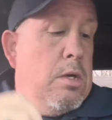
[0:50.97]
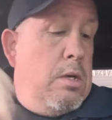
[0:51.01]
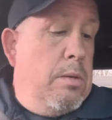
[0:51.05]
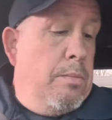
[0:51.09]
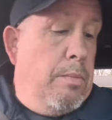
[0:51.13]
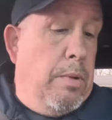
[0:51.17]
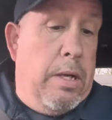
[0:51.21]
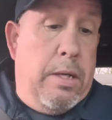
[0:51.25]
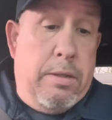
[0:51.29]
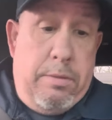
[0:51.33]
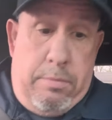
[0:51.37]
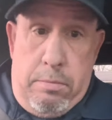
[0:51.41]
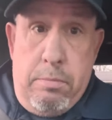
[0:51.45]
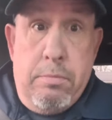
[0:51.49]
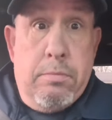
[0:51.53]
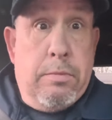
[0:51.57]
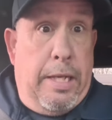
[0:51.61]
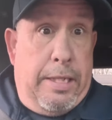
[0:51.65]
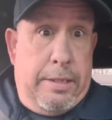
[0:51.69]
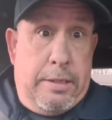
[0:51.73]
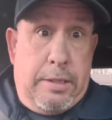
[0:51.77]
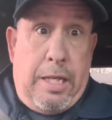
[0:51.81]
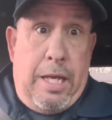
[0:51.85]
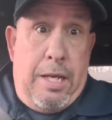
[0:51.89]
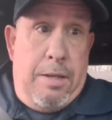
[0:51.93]
But
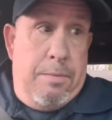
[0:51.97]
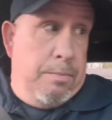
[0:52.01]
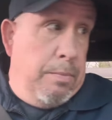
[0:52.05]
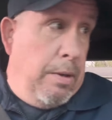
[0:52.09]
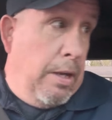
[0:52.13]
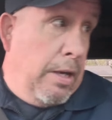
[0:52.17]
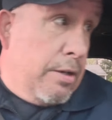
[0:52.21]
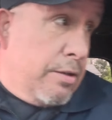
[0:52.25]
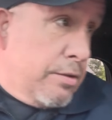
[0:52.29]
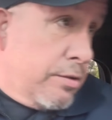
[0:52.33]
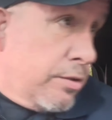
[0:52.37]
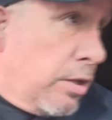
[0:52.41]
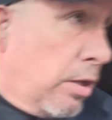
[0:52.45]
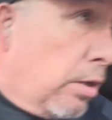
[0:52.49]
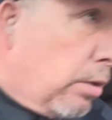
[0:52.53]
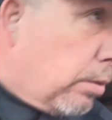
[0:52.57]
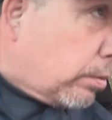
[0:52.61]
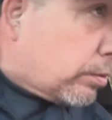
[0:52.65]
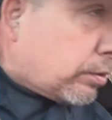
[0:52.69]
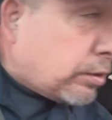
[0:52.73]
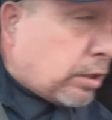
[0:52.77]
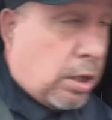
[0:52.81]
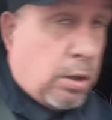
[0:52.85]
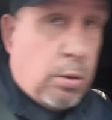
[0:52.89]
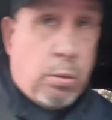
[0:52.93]
that's getting better too.
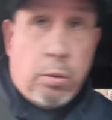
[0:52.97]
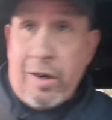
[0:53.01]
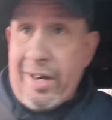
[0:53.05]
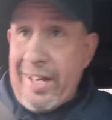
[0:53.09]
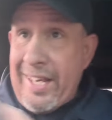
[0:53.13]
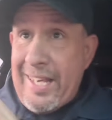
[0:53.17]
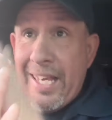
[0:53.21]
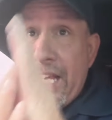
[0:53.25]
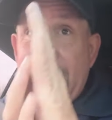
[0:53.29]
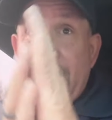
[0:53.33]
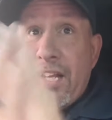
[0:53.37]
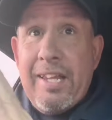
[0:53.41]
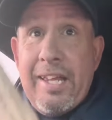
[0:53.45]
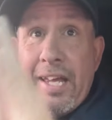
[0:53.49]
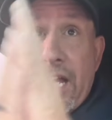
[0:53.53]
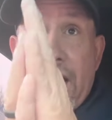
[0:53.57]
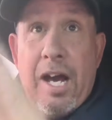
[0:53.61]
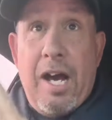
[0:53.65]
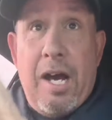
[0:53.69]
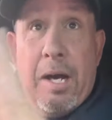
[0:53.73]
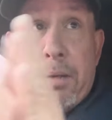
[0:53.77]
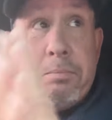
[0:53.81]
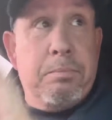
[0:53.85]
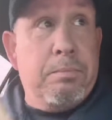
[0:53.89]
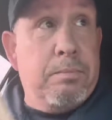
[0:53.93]
So we're healing
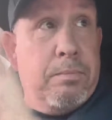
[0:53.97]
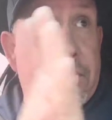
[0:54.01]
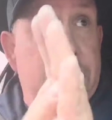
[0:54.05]
up.